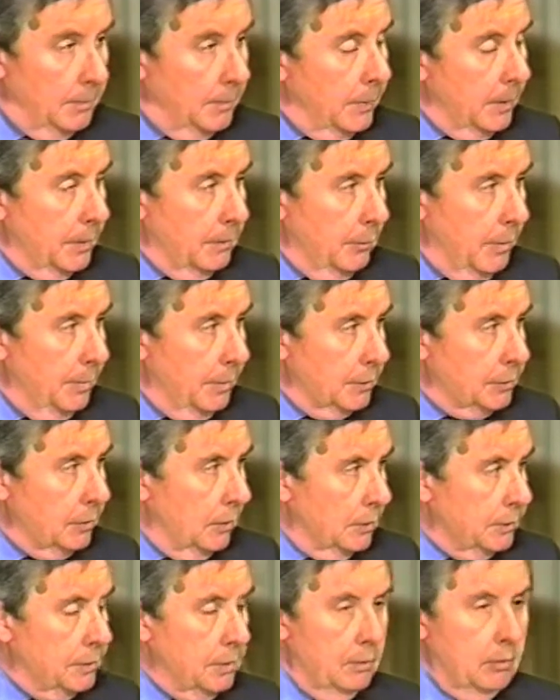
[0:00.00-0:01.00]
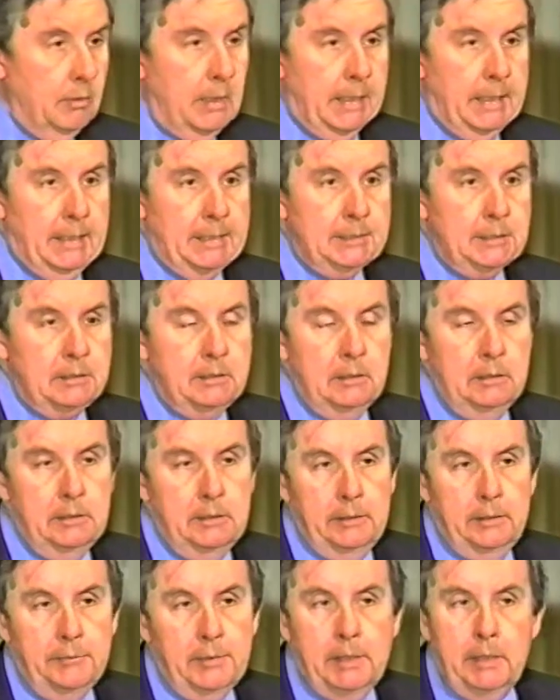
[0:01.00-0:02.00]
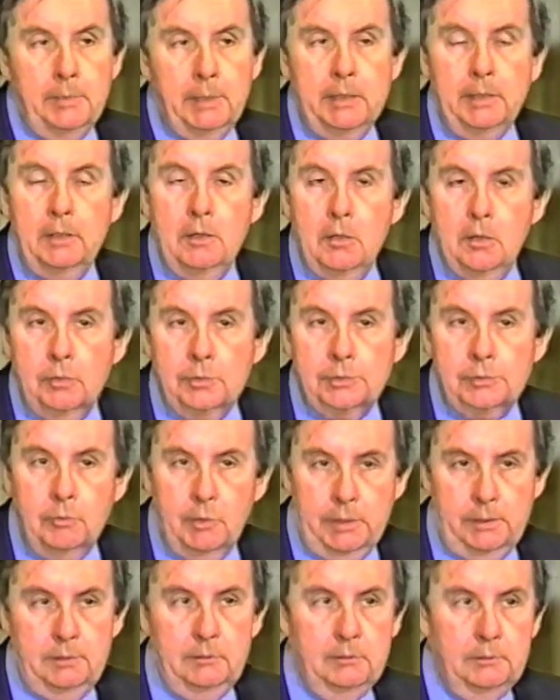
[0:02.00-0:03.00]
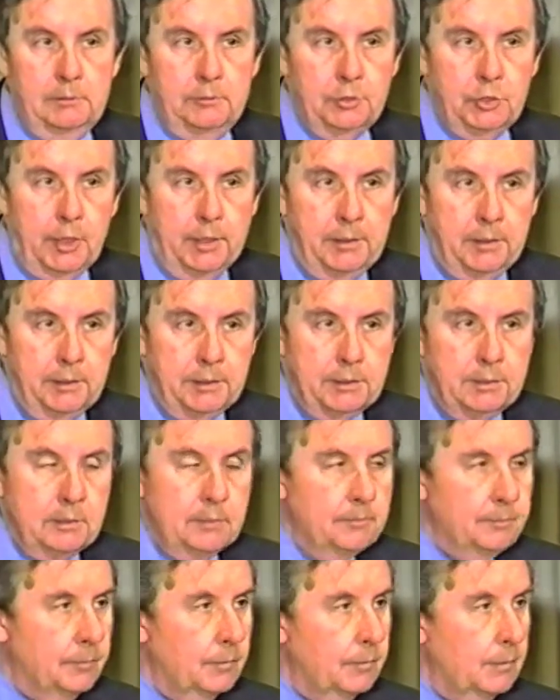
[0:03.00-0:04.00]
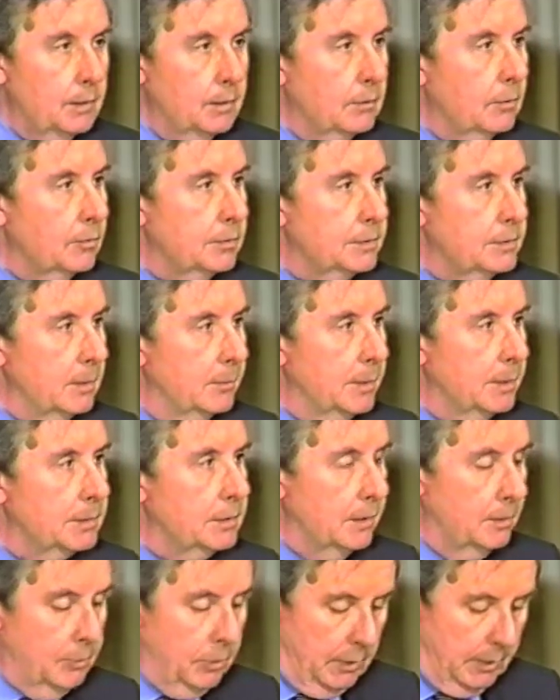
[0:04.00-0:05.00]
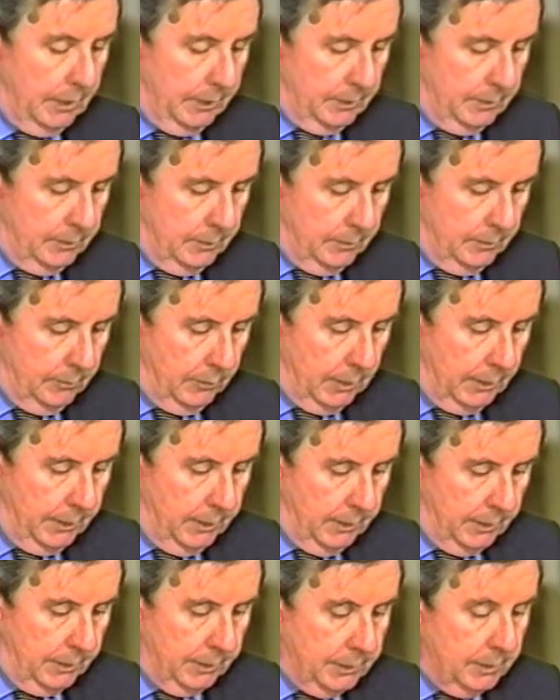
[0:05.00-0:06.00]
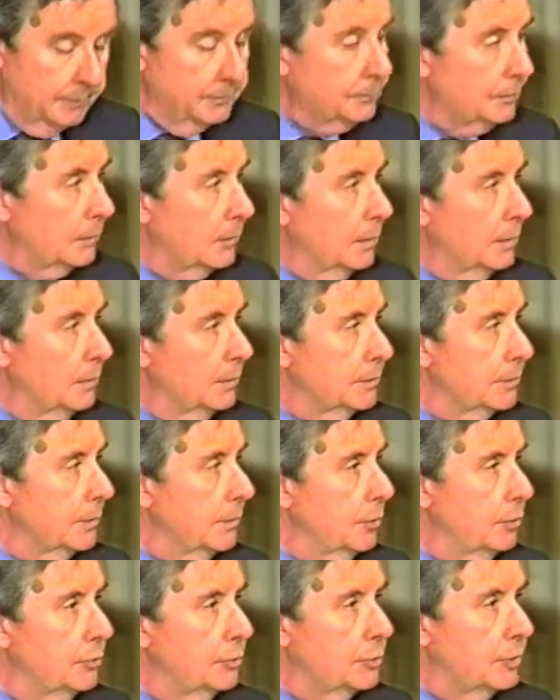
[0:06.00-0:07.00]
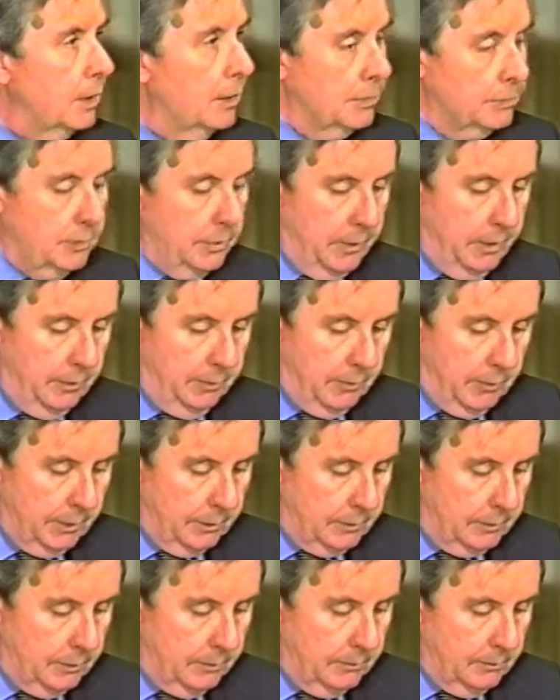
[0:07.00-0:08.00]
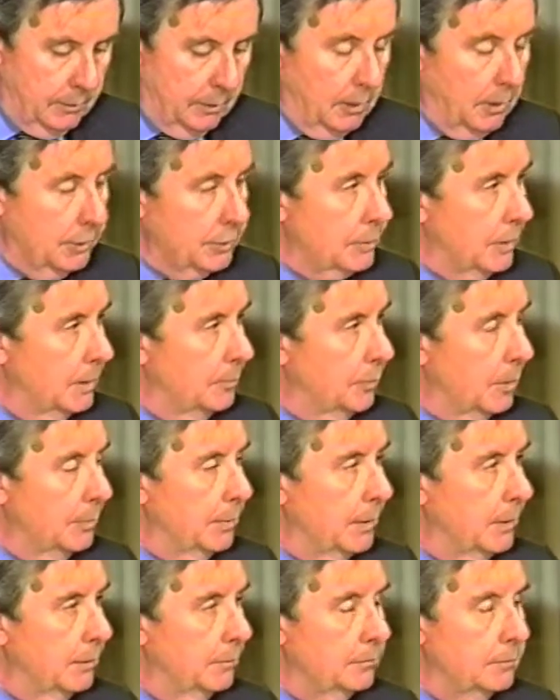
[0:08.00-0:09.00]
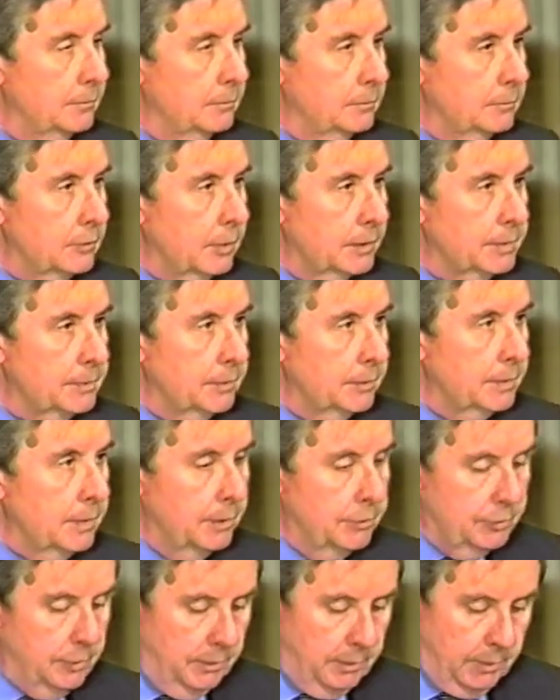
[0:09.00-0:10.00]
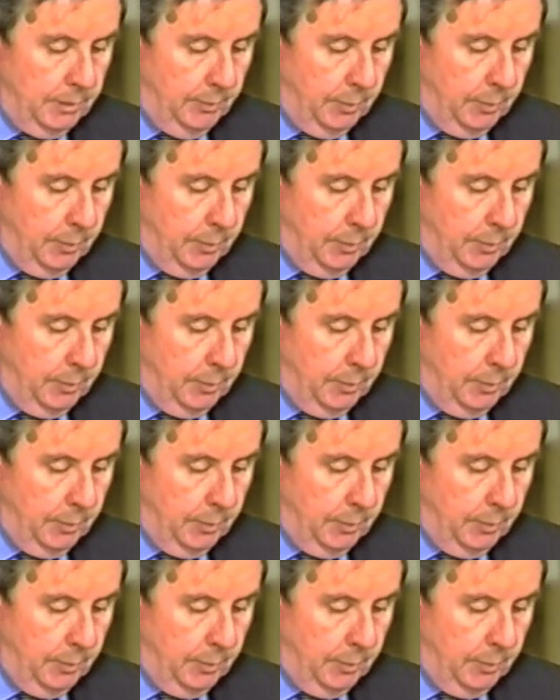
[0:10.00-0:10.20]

But we must also ask if anybody knows what China's gross domestic product really is. It's a huge country with largely primitive transportation and